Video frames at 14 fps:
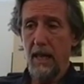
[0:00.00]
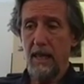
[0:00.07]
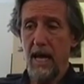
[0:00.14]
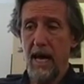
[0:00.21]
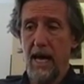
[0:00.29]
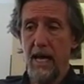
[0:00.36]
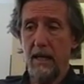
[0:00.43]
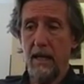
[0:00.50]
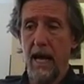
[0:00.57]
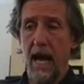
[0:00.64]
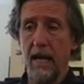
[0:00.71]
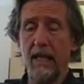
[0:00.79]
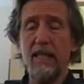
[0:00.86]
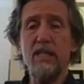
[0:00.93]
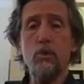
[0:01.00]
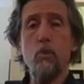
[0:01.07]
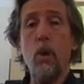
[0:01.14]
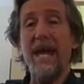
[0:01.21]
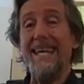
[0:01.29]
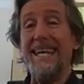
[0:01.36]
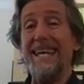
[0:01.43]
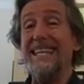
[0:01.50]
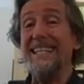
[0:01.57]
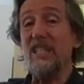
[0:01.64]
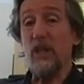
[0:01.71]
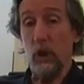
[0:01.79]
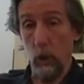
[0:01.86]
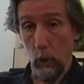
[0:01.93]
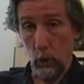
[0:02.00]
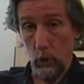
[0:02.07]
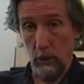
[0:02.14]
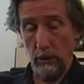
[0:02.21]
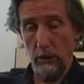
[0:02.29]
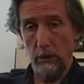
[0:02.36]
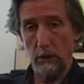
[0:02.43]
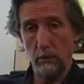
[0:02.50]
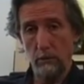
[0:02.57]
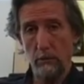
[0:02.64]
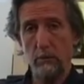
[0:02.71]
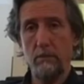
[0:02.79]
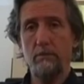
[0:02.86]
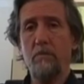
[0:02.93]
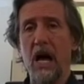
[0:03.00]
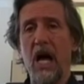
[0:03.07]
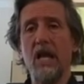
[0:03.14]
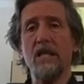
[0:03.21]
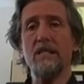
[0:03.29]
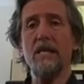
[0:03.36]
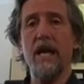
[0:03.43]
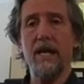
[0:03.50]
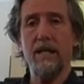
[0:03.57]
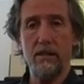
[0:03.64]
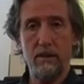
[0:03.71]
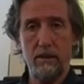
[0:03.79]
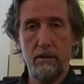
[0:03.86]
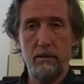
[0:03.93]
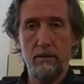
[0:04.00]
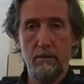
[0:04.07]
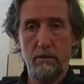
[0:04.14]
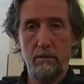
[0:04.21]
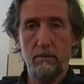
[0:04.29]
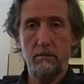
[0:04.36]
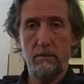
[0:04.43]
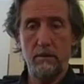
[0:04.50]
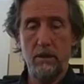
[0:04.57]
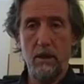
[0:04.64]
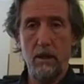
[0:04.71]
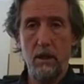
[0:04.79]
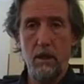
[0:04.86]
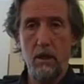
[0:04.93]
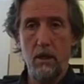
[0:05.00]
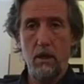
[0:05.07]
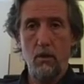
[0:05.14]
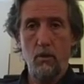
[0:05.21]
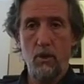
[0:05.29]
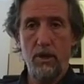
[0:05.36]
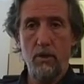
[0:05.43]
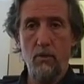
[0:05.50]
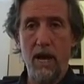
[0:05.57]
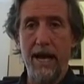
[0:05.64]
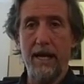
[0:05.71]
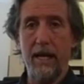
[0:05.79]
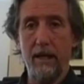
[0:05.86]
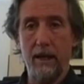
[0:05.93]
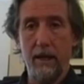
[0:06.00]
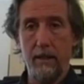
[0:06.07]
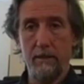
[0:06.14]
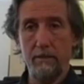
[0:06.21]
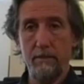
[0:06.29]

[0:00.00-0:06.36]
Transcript: That at least went into politics with the right idea.